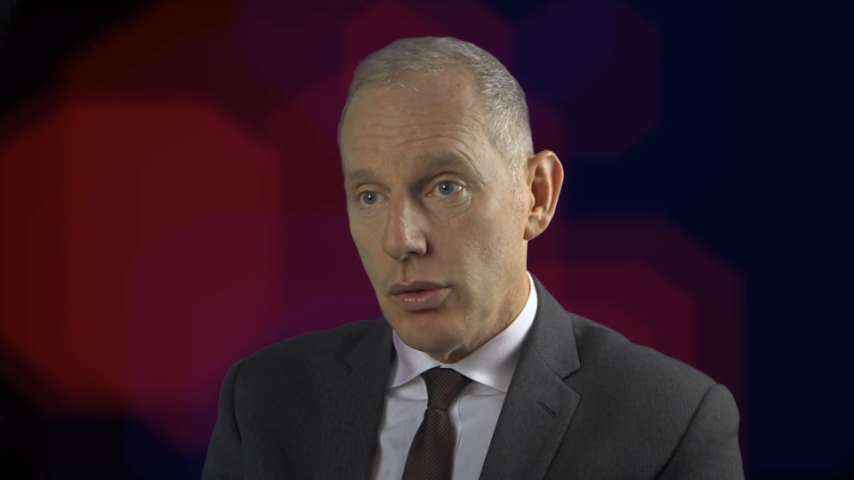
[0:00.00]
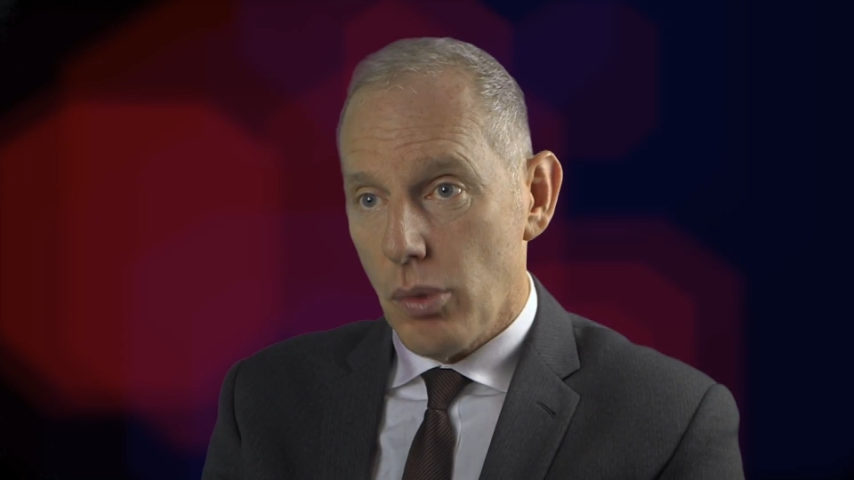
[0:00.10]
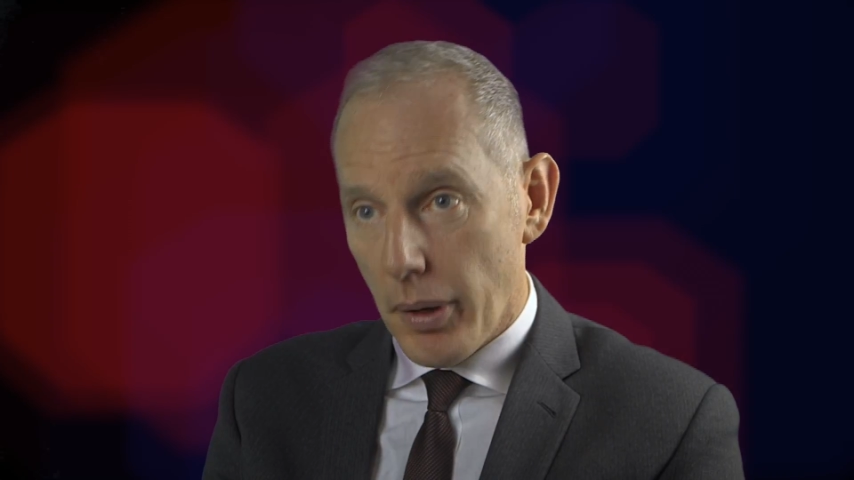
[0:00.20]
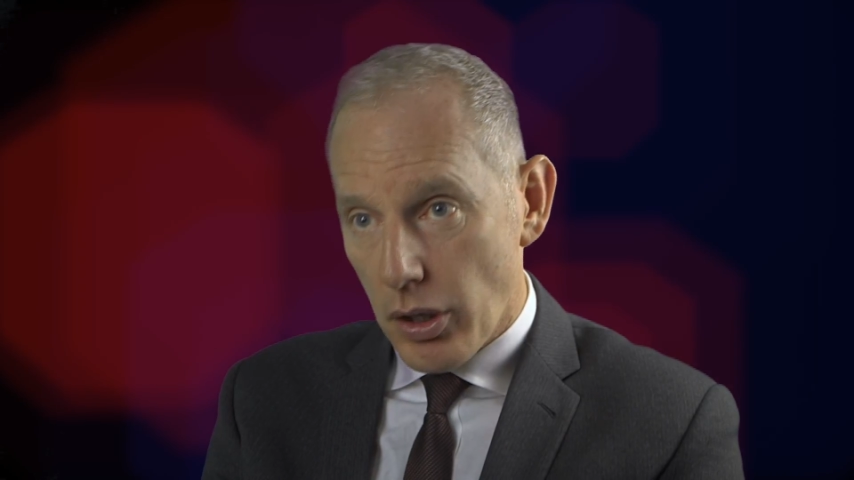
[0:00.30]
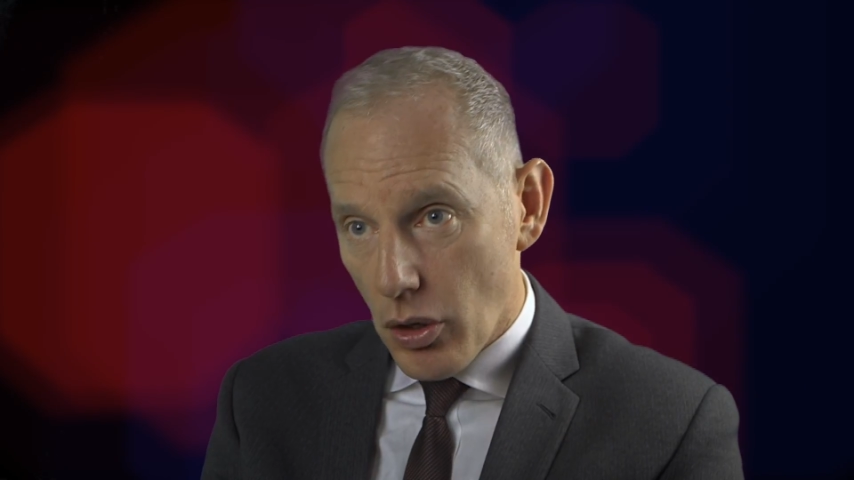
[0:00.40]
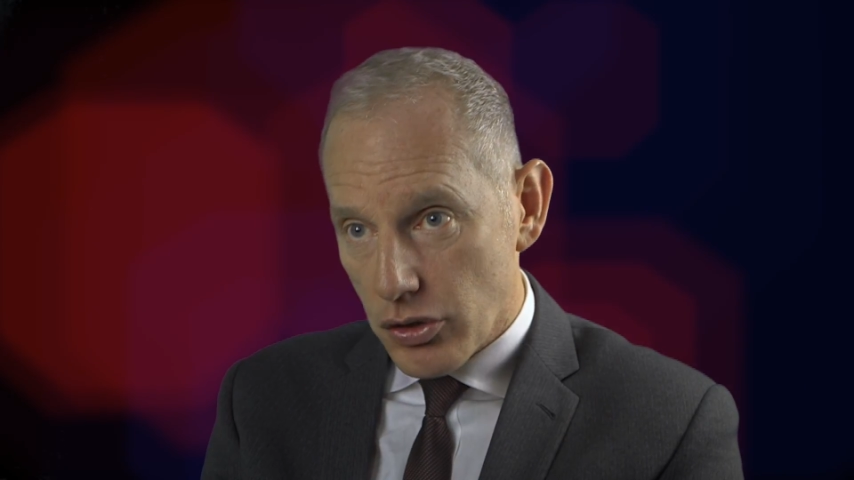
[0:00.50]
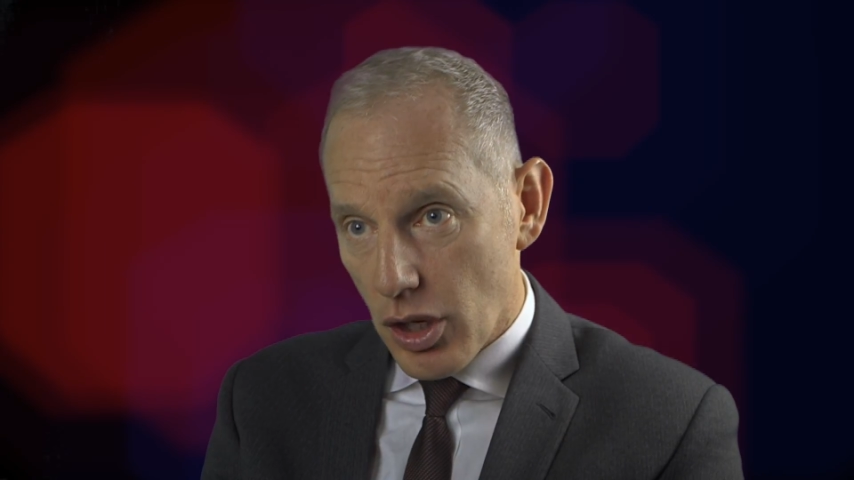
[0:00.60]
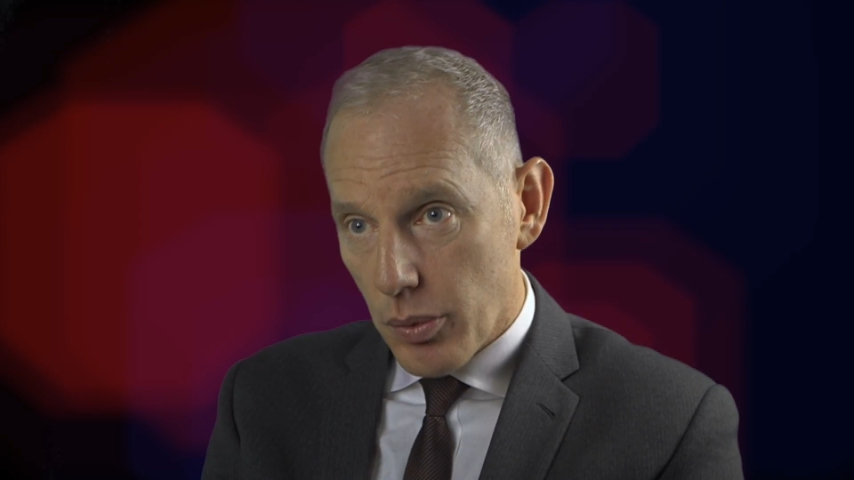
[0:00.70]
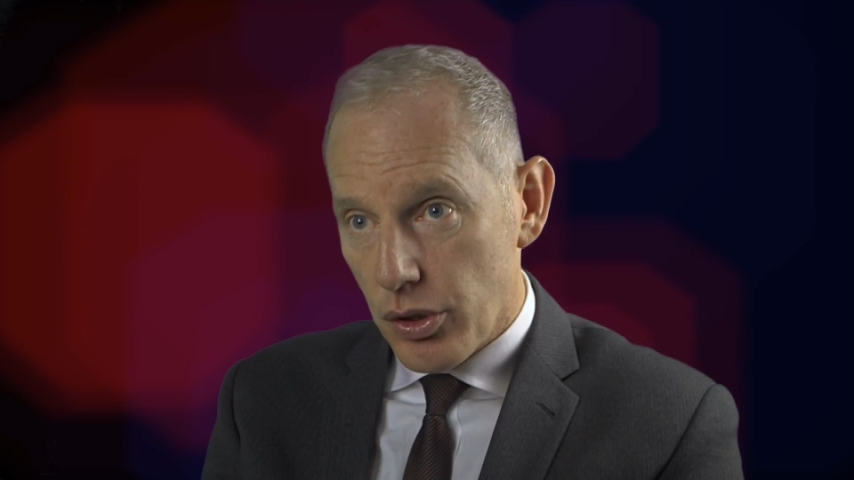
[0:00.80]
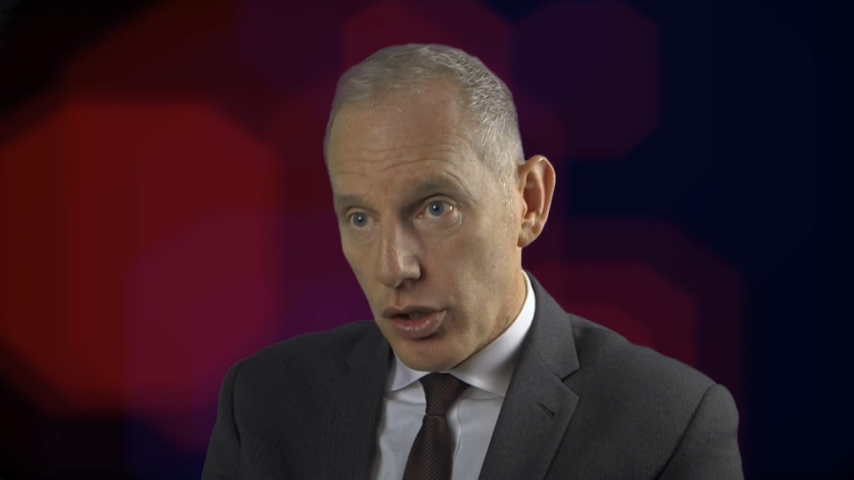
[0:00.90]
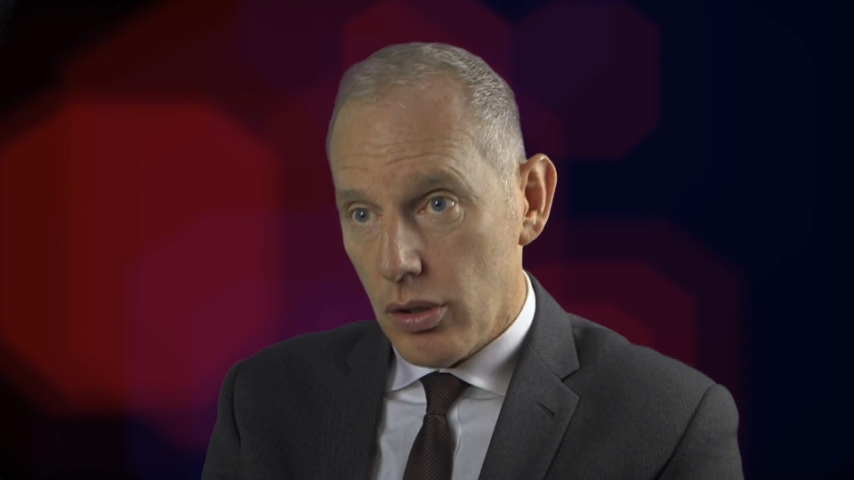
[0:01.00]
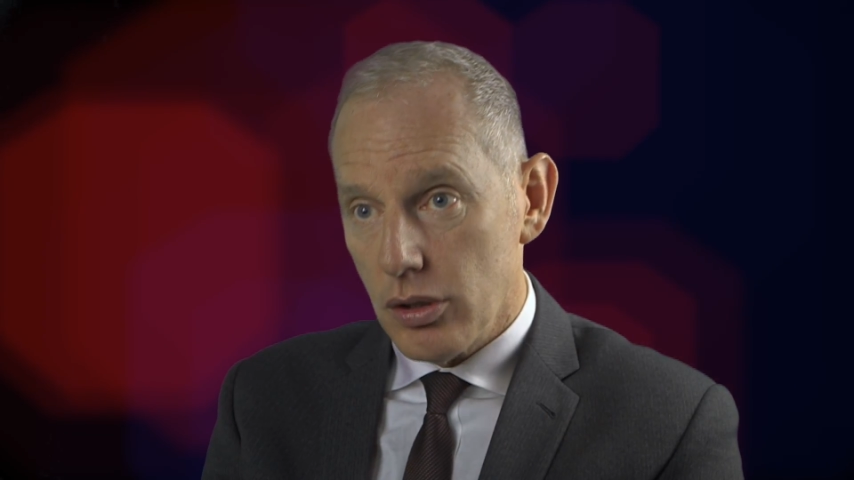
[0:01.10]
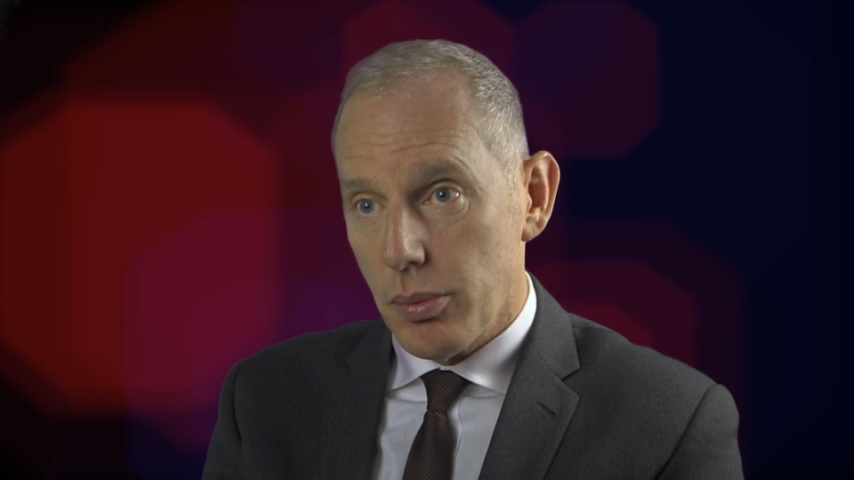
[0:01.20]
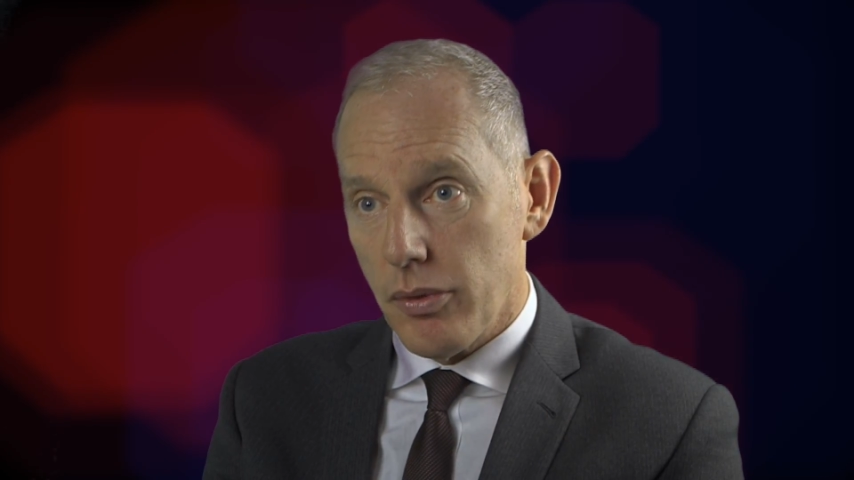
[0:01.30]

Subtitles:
will make contact with you to